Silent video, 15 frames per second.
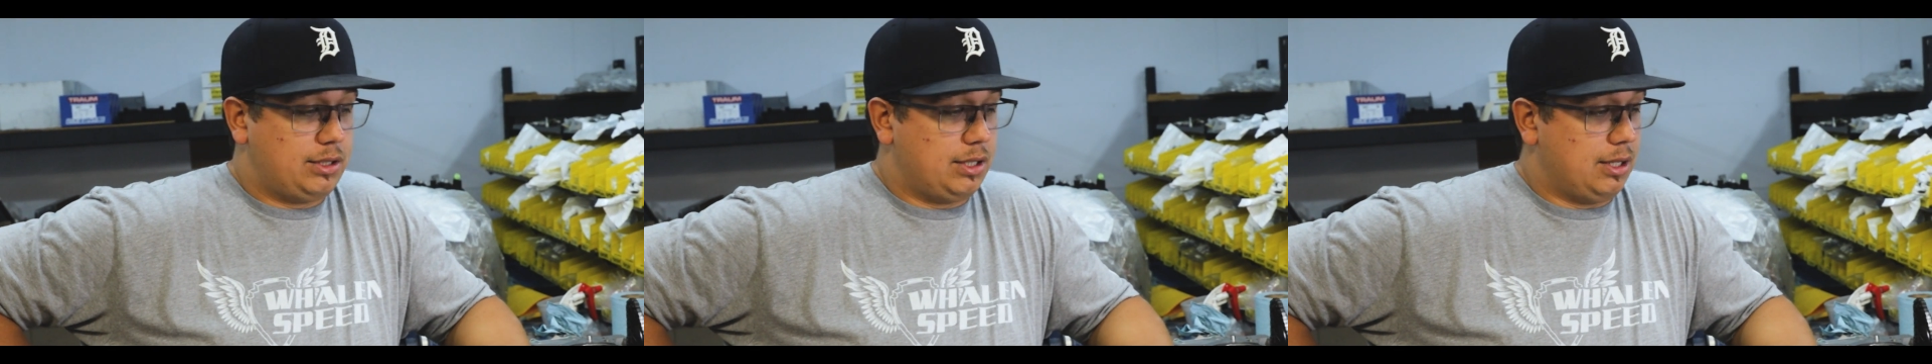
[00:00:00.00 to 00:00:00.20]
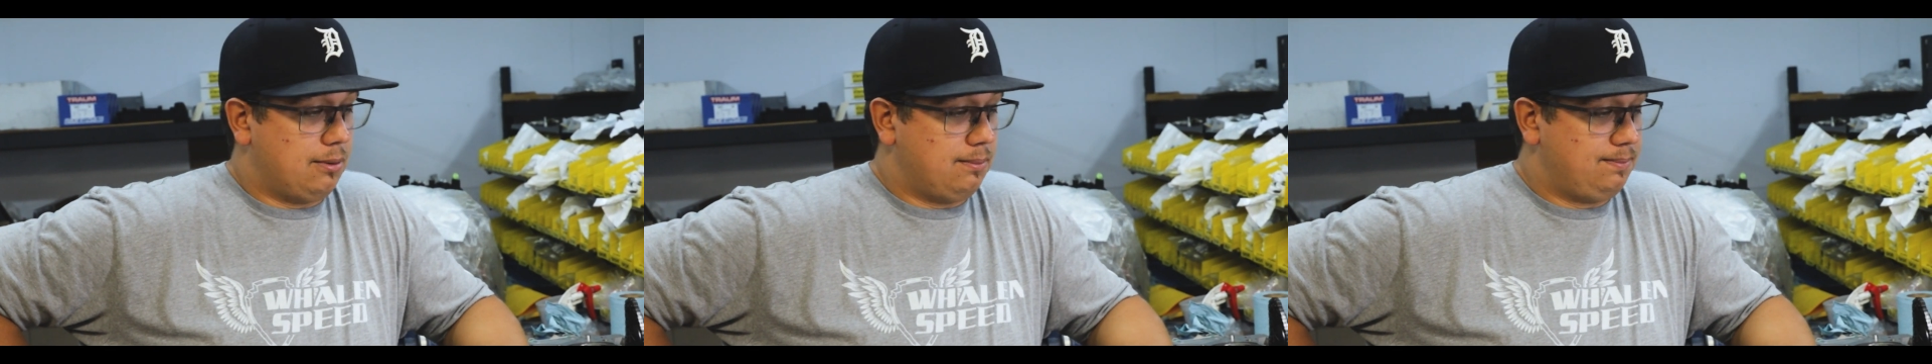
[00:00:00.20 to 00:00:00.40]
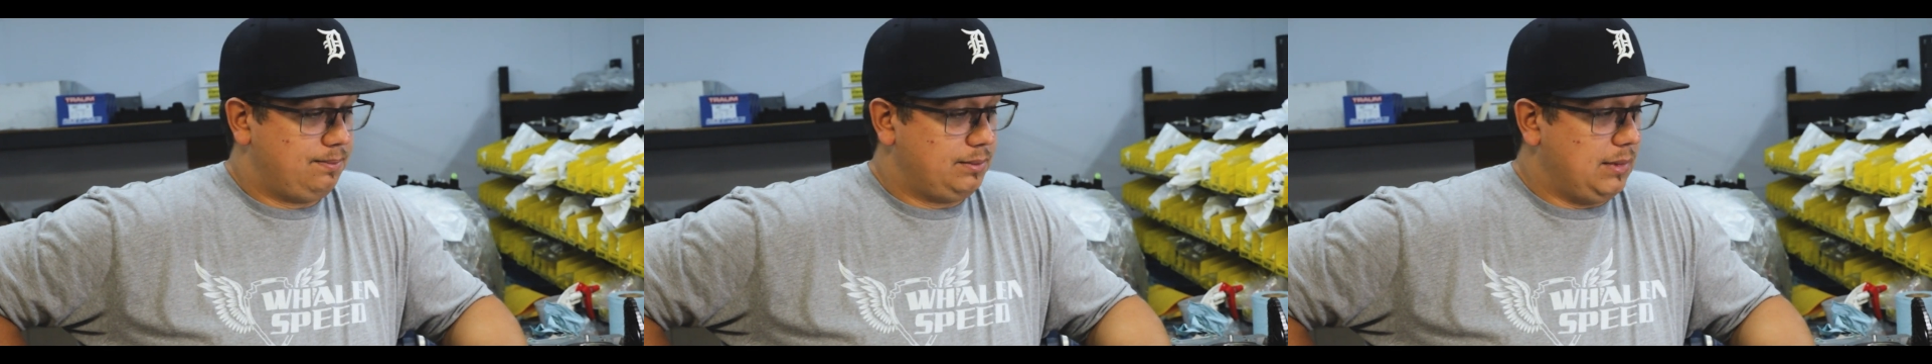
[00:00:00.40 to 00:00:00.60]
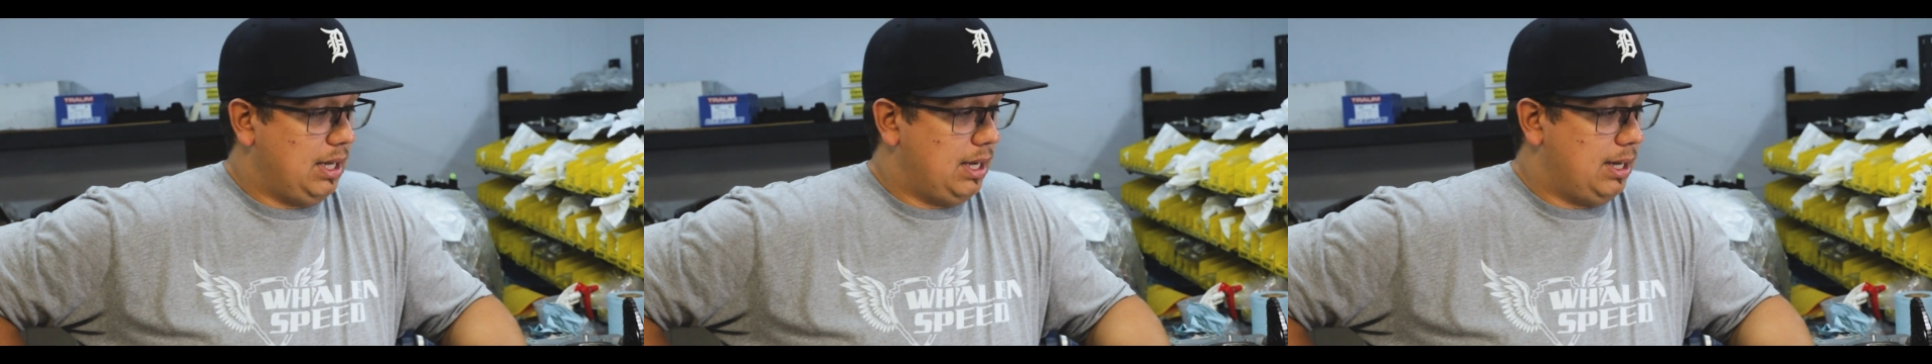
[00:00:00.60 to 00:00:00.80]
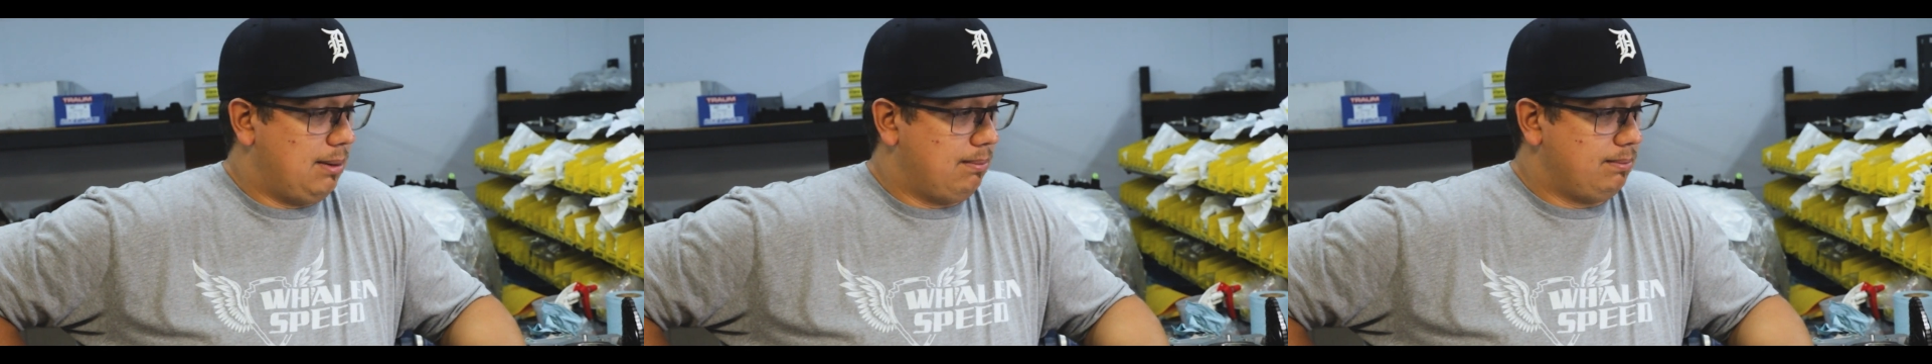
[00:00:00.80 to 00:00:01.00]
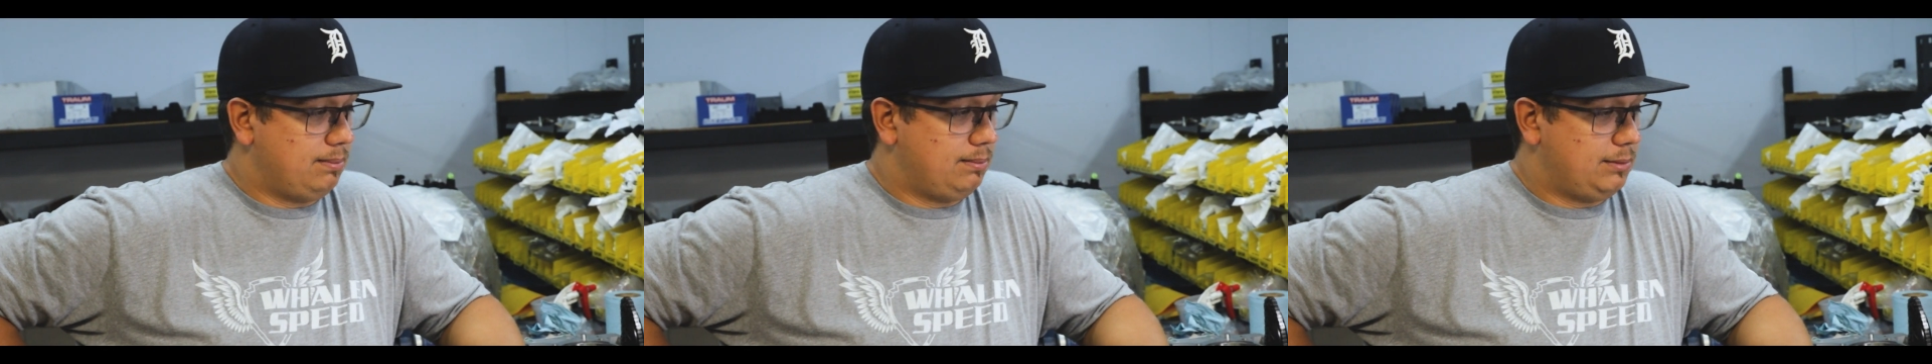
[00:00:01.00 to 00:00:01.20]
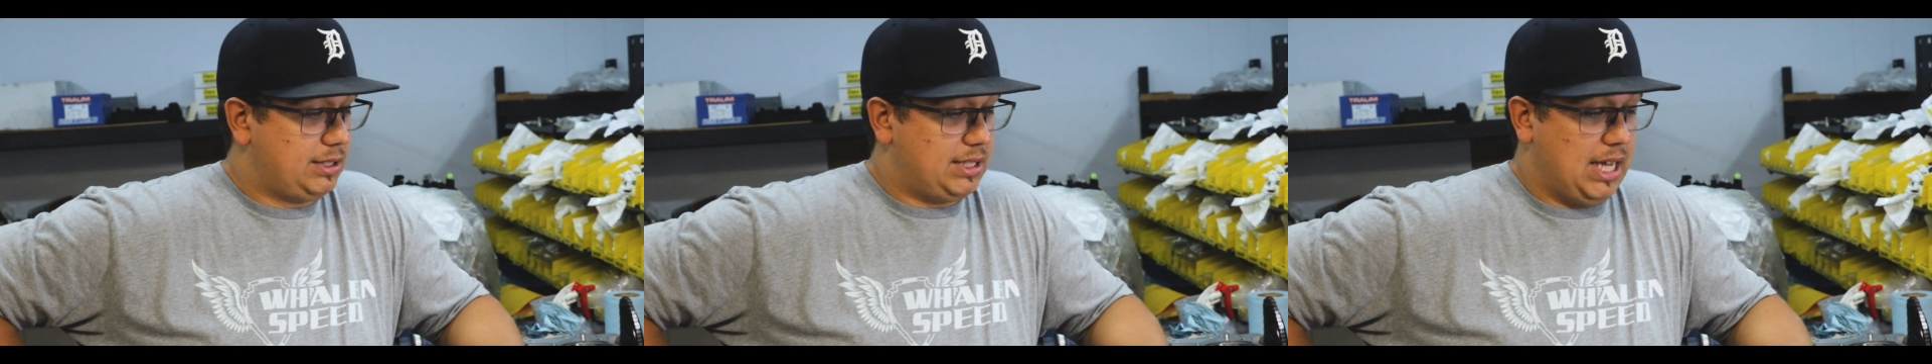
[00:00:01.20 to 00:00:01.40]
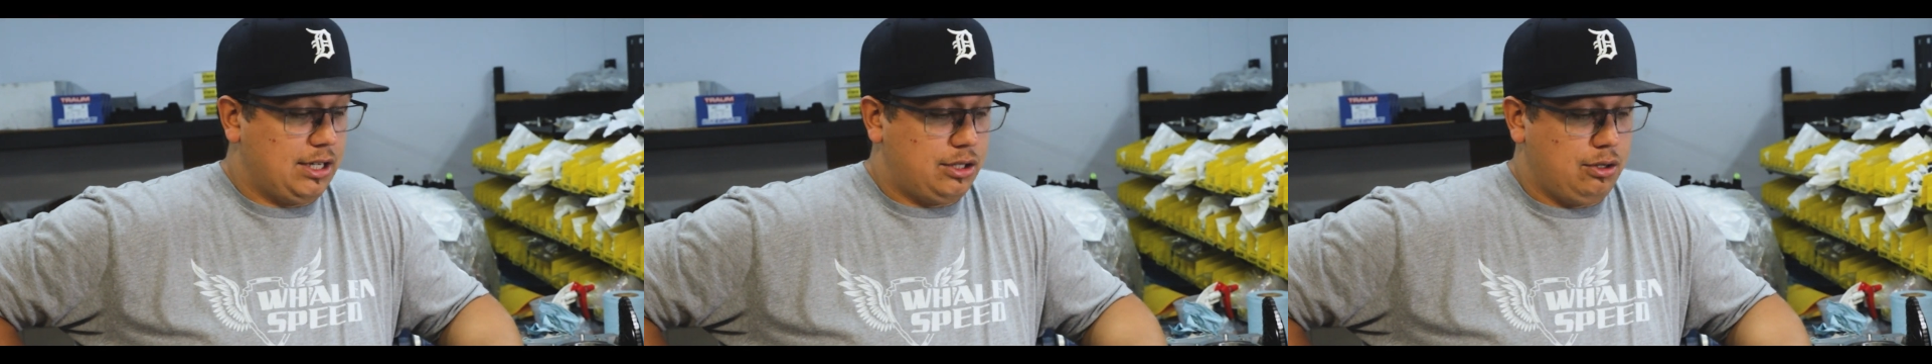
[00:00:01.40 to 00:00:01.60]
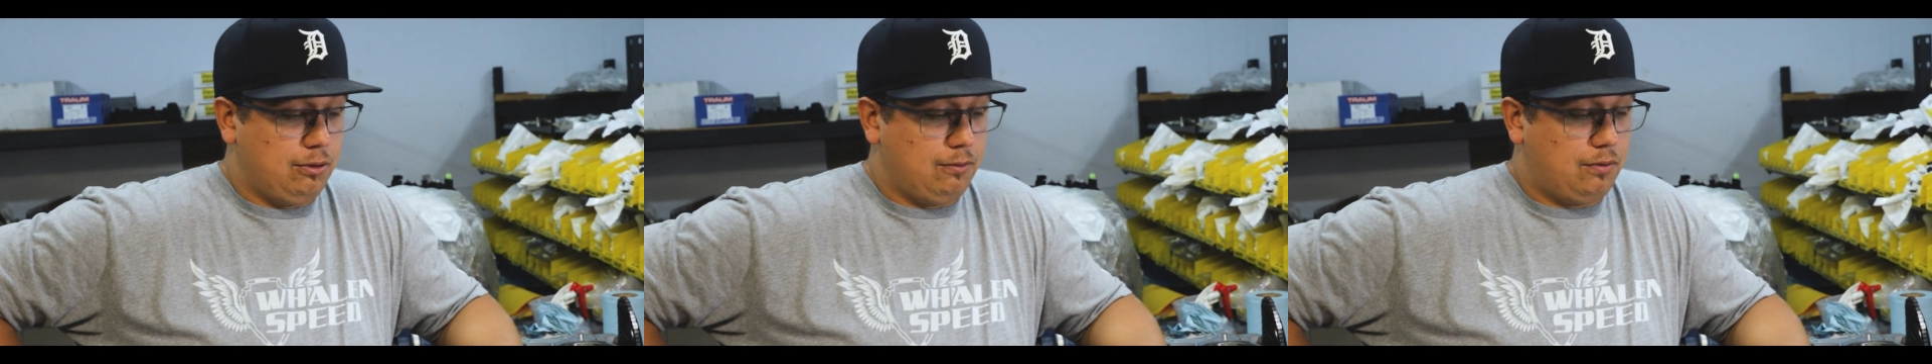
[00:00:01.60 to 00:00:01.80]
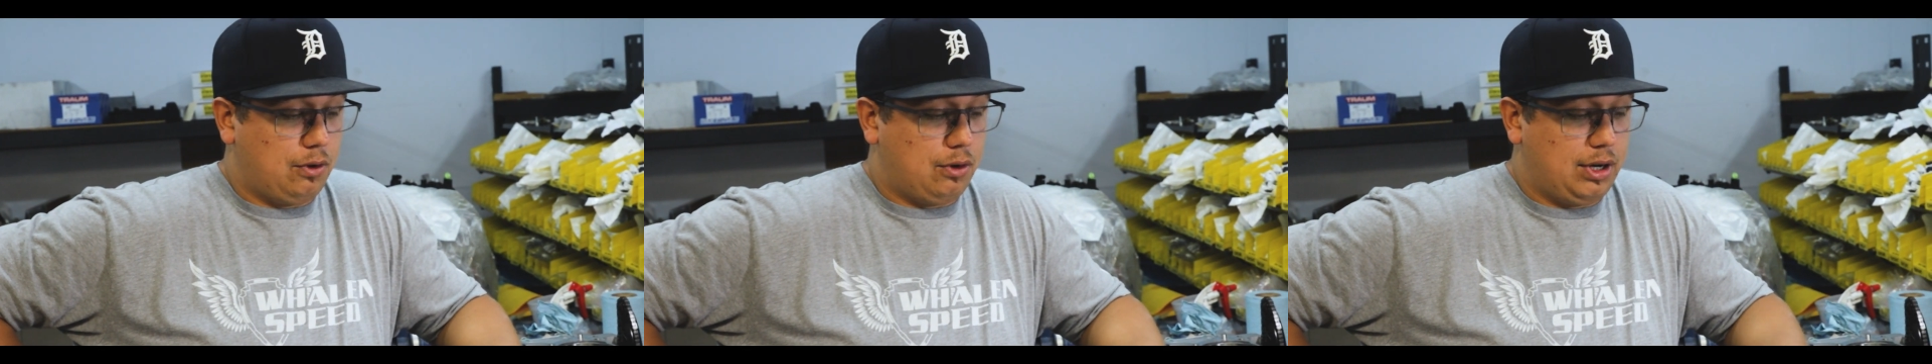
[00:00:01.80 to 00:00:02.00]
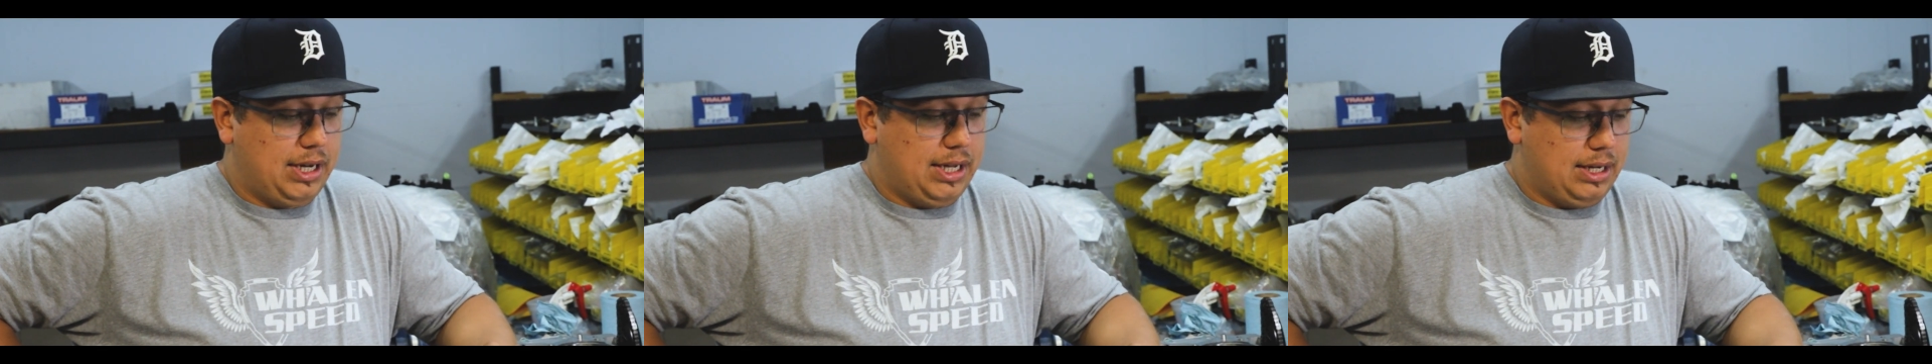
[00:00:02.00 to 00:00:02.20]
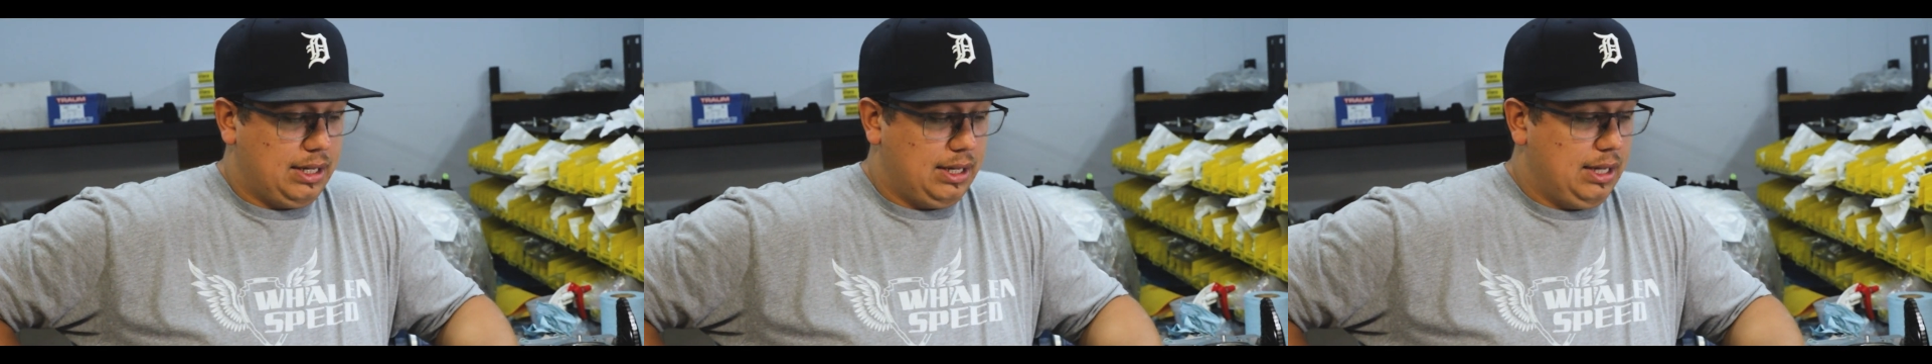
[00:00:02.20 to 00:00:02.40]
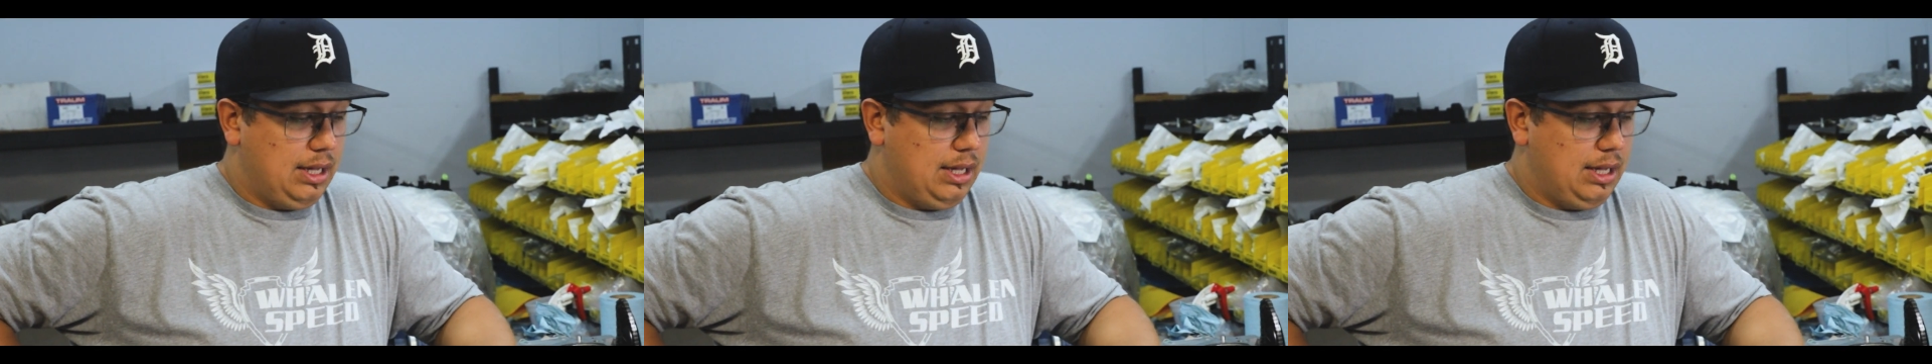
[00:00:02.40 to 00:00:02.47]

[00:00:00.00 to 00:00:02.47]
so stay tuned for it.